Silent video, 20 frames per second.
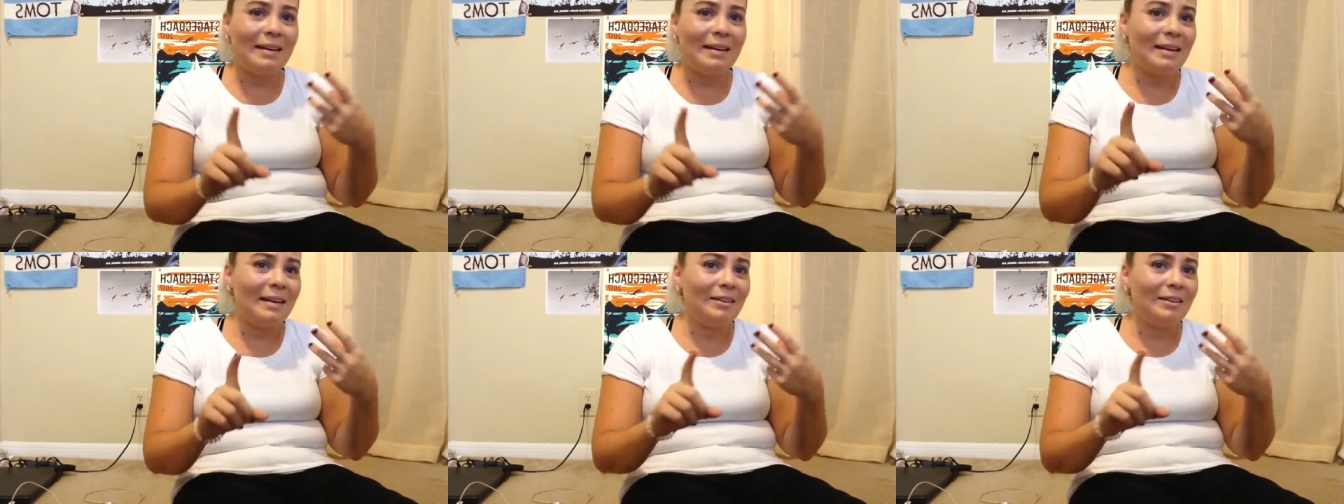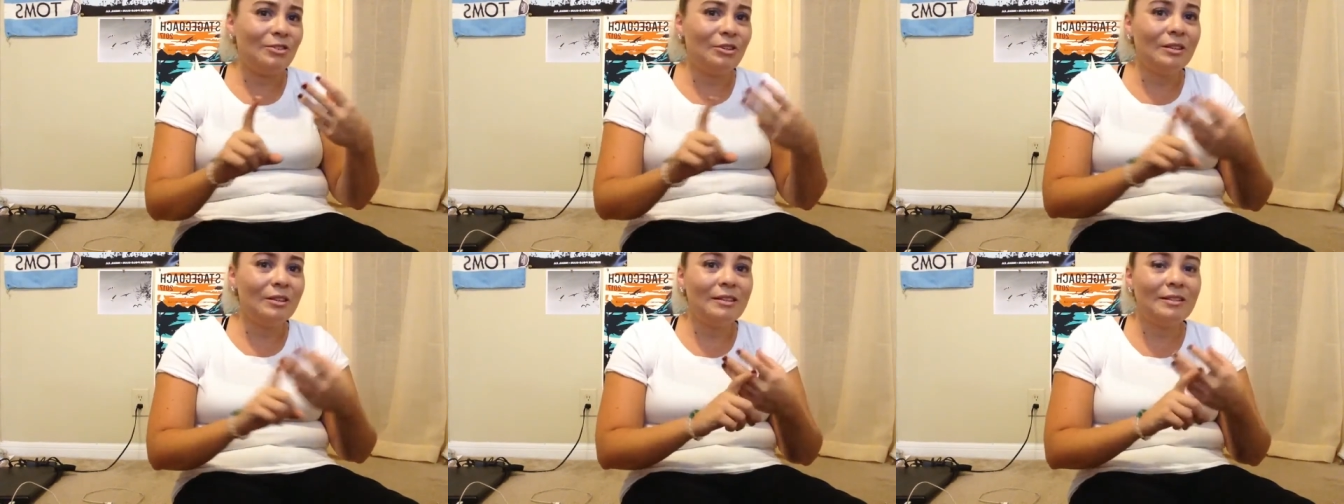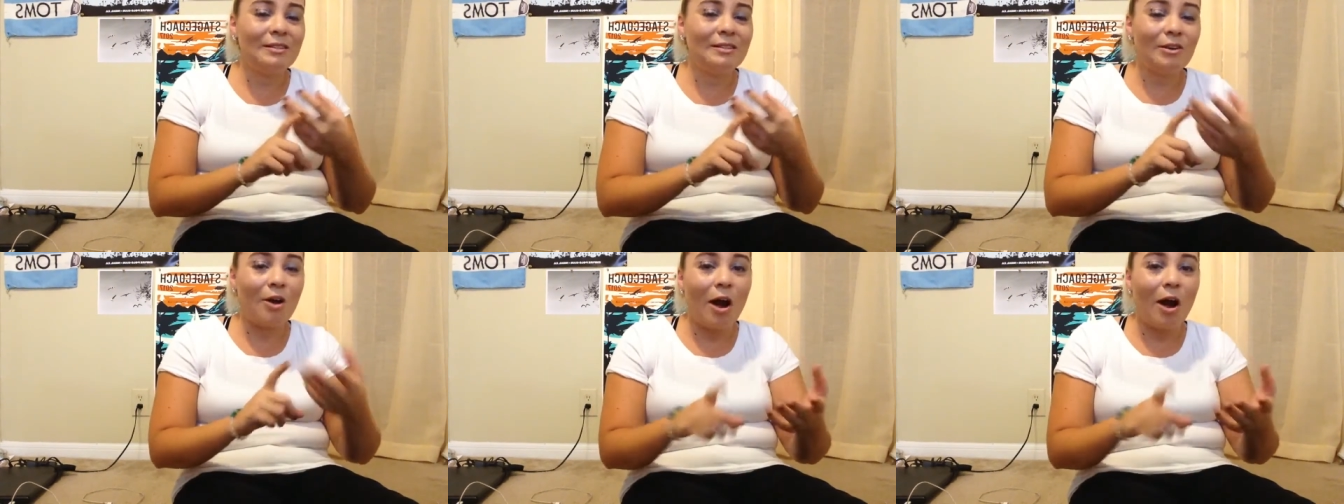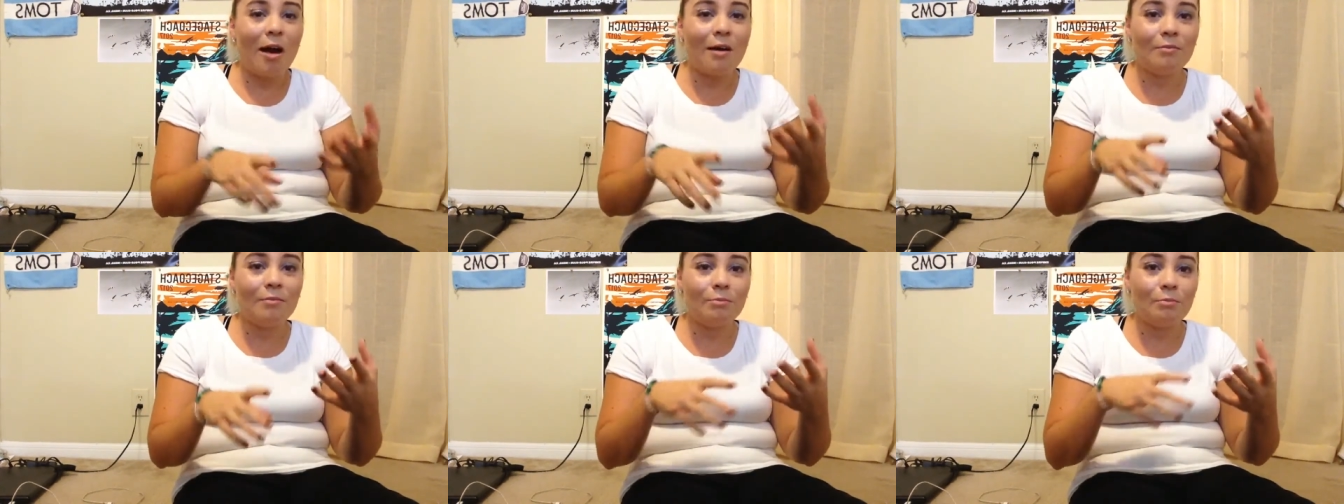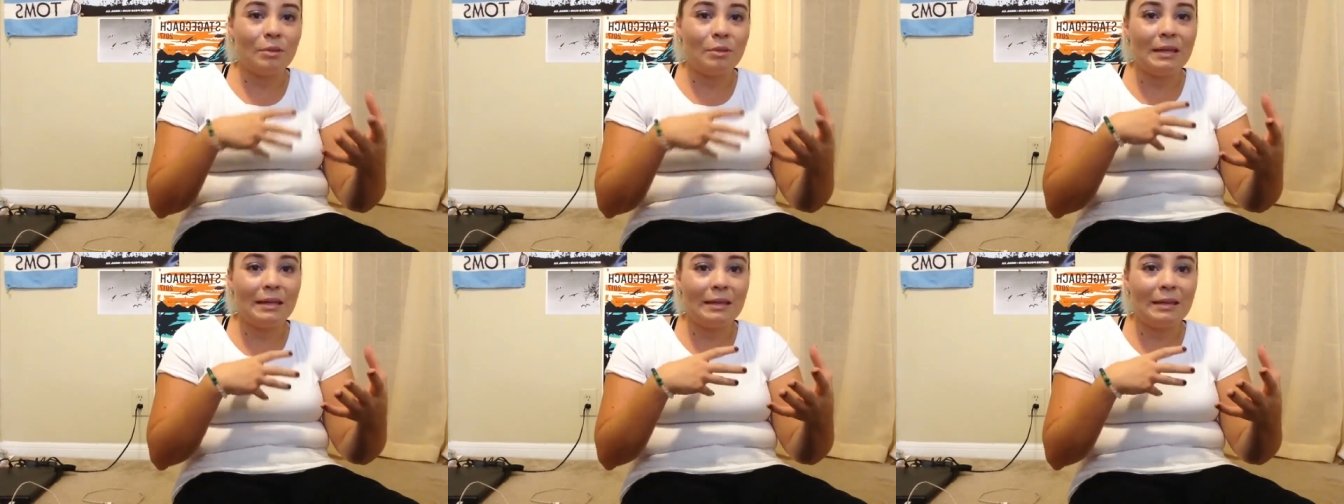and just
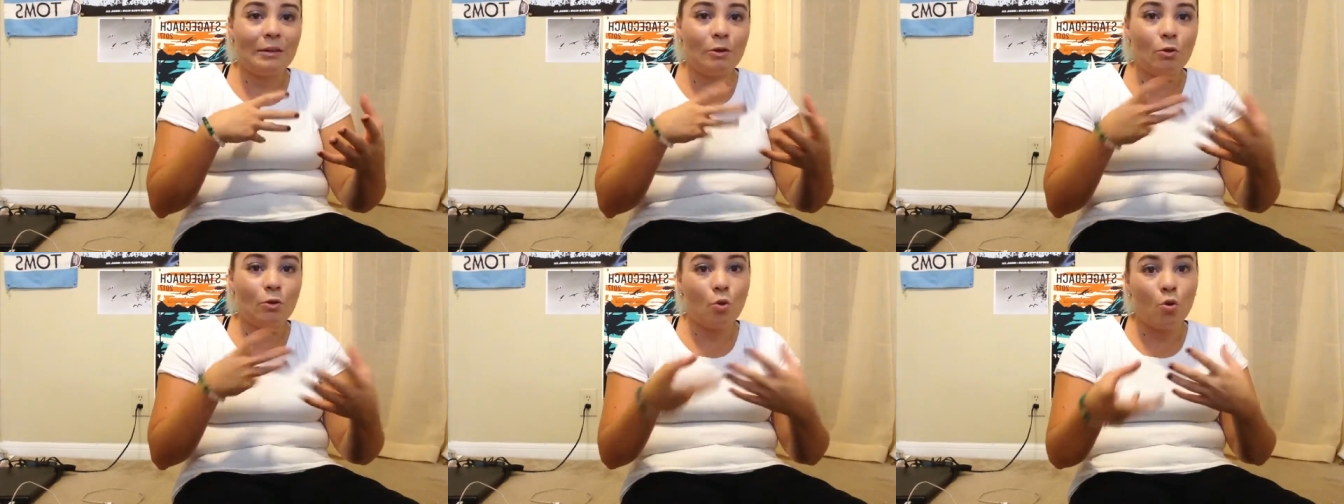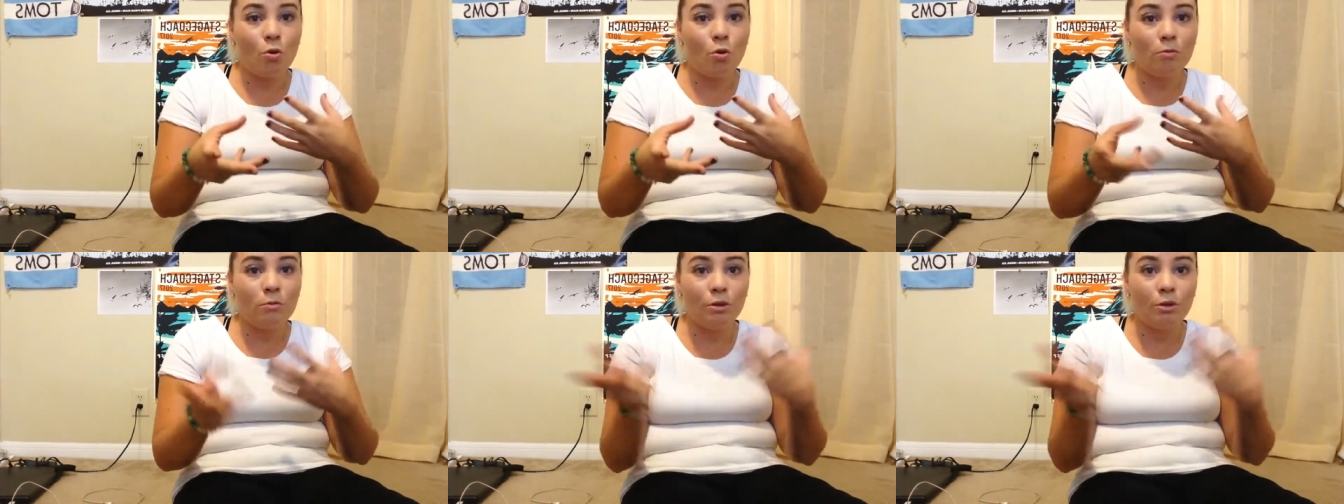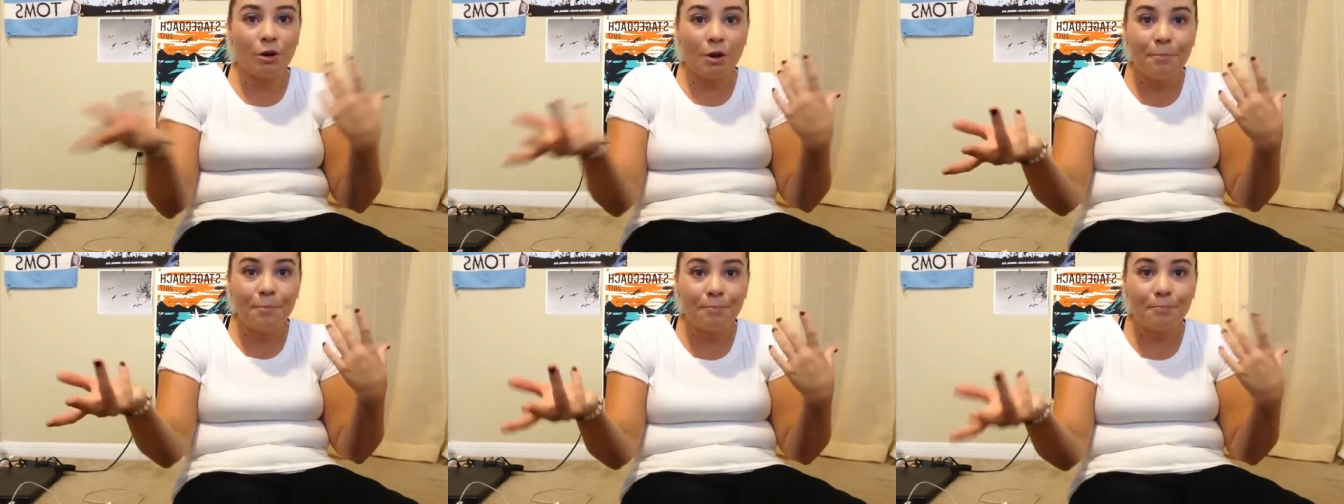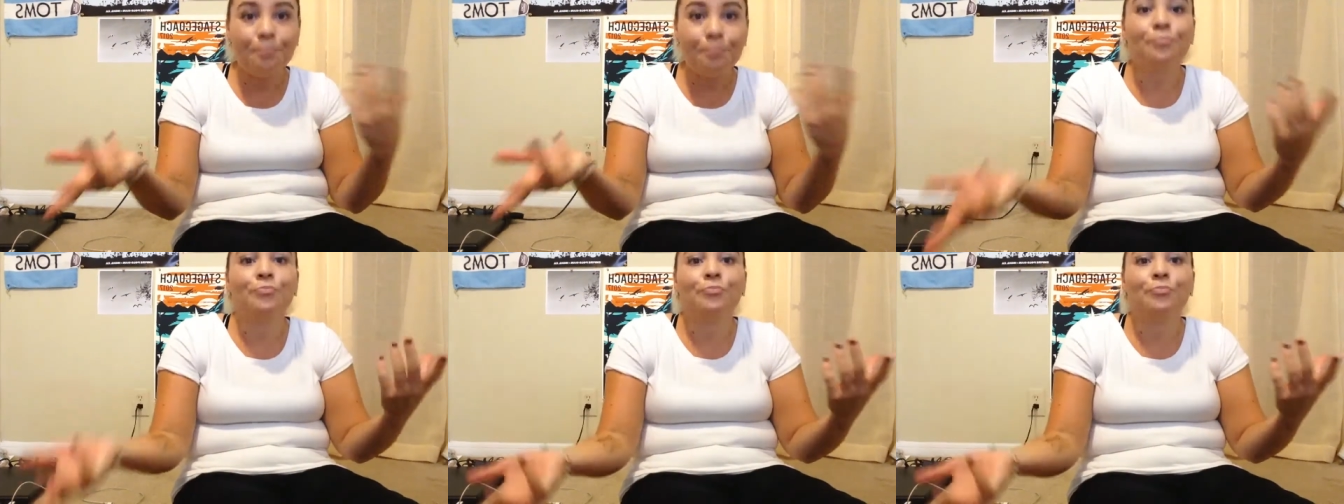not being cool, you know?